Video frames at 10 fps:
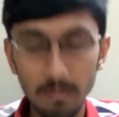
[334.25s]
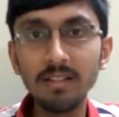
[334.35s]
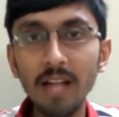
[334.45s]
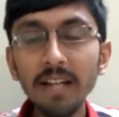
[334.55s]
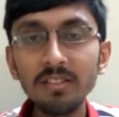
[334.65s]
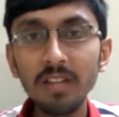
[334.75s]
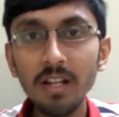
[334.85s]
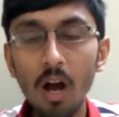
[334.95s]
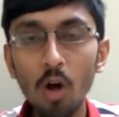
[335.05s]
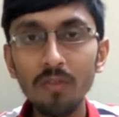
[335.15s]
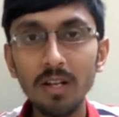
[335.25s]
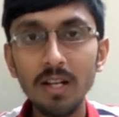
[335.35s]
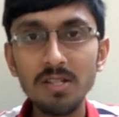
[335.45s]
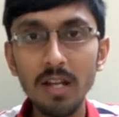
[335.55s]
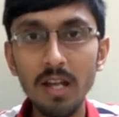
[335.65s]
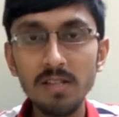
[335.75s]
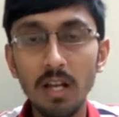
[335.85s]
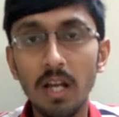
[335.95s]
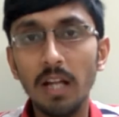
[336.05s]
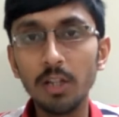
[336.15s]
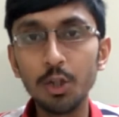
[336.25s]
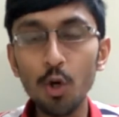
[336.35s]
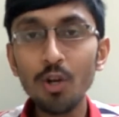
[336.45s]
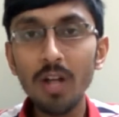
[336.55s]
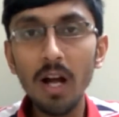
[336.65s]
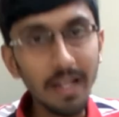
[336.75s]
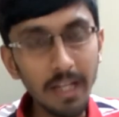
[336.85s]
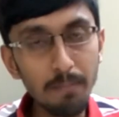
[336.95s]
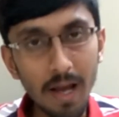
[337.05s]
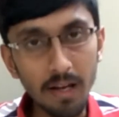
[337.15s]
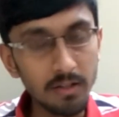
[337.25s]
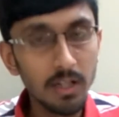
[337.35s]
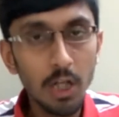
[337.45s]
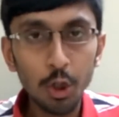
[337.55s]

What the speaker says: The ninth thing on our list is the Toyota e-Palette.